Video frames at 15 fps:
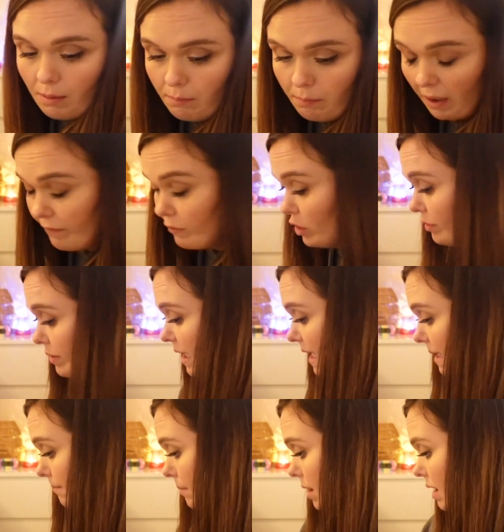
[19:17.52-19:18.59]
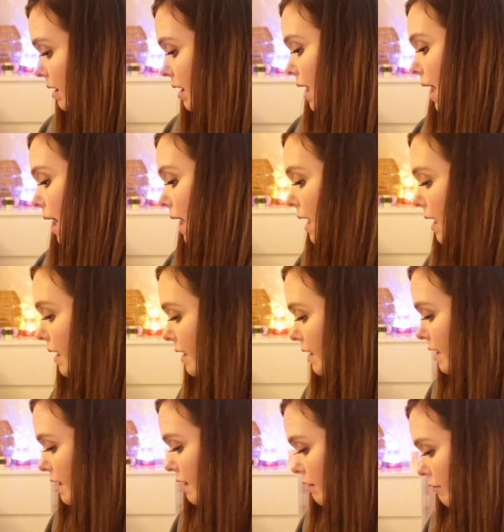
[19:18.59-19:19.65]
But I've done them.
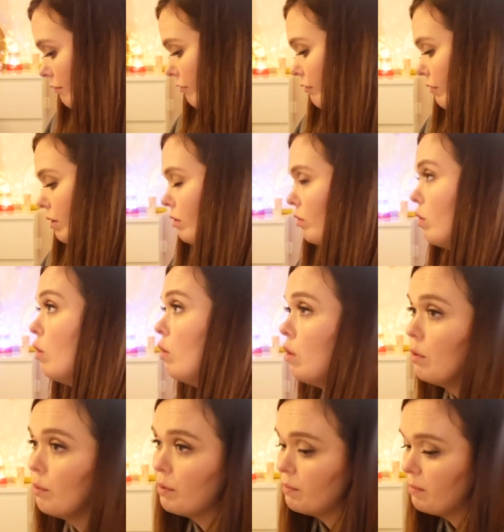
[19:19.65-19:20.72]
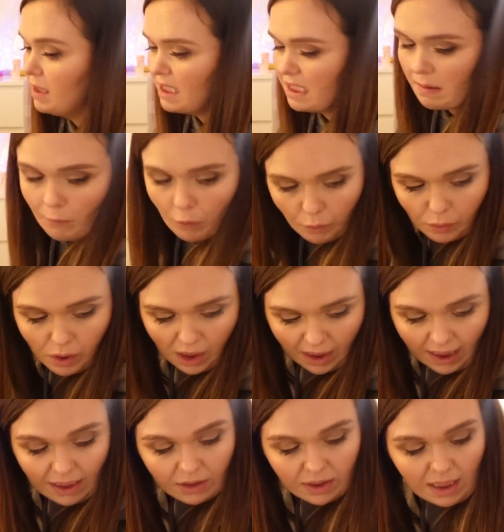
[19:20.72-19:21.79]
I've caught up with most of my
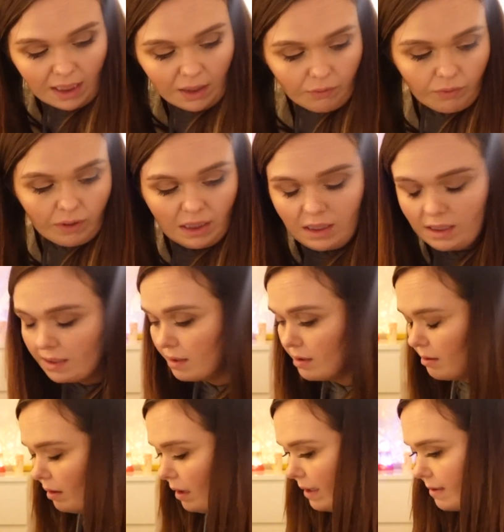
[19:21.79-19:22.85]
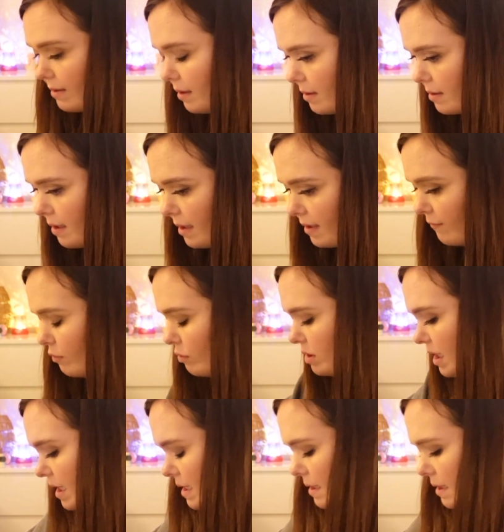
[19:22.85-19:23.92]
work. I actually had a really like successful
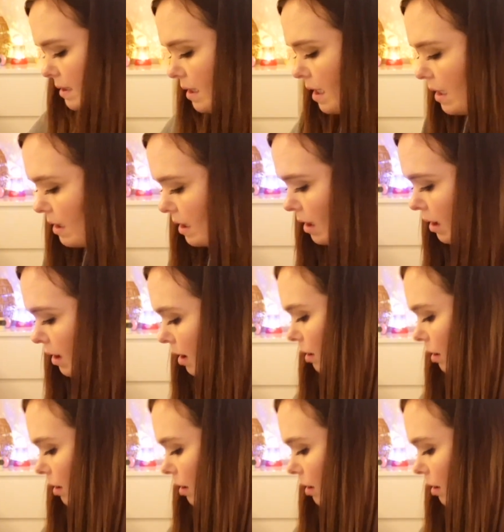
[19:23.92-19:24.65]
day today.